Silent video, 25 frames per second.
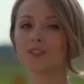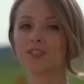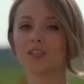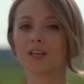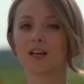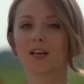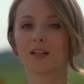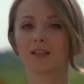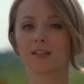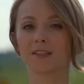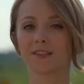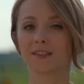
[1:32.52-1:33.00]

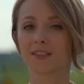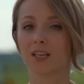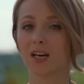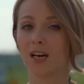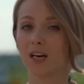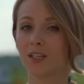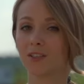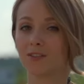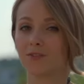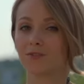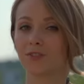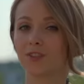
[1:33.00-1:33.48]
silent
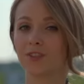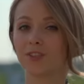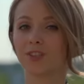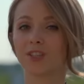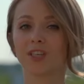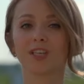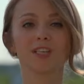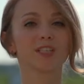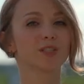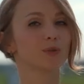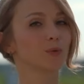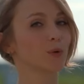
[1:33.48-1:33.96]
cartridge
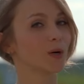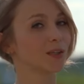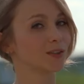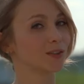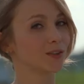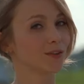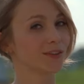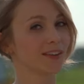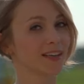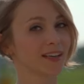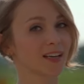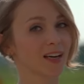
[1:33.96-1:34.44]
is one
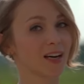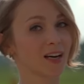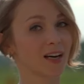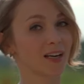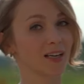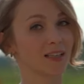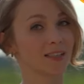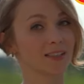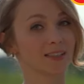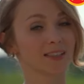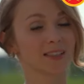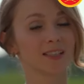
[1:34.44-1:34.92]
of the
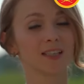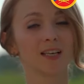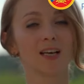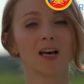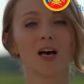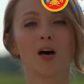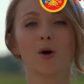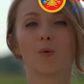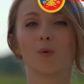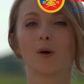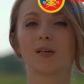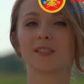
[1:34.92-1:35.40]
kind.
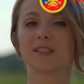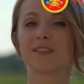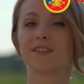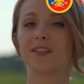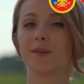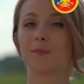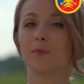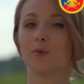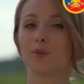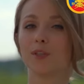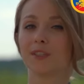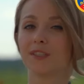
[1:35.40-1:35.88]
Once the
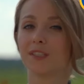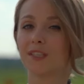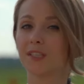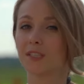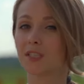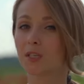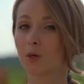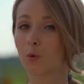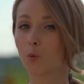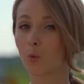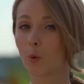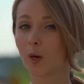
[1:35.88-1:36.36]
bullet is
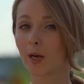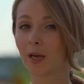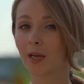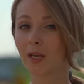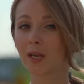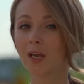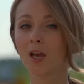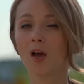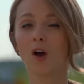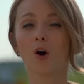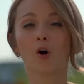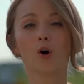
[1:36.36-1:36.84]
away,
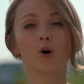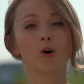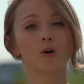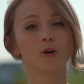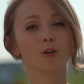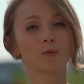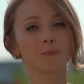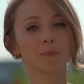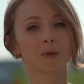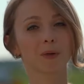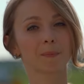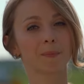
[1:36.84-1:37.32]
all
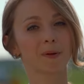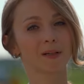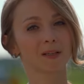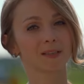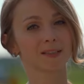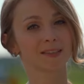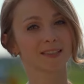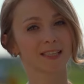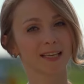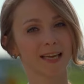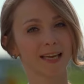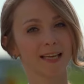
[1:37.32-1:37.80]

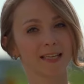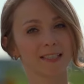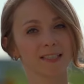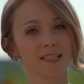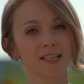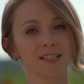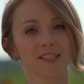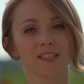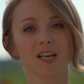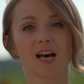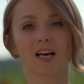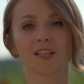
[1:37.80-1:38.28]
propellant
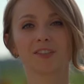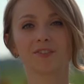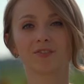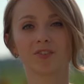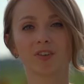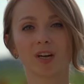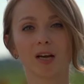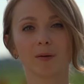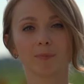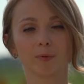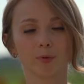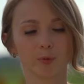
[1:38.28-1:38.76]
gases are
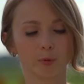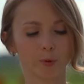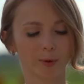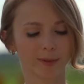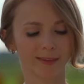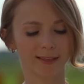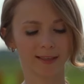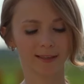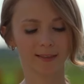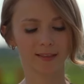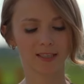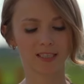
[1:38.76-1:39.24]
trapped
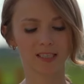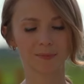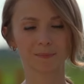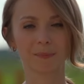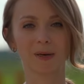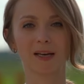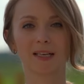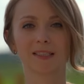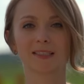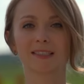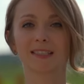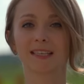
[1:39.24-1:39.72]
within the
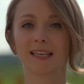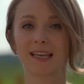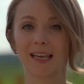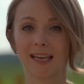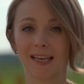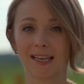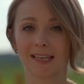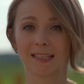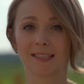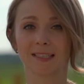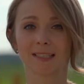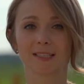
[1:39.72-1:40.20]
spanned
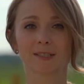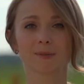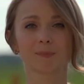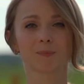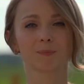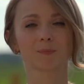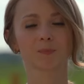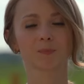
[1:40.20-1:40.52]
case.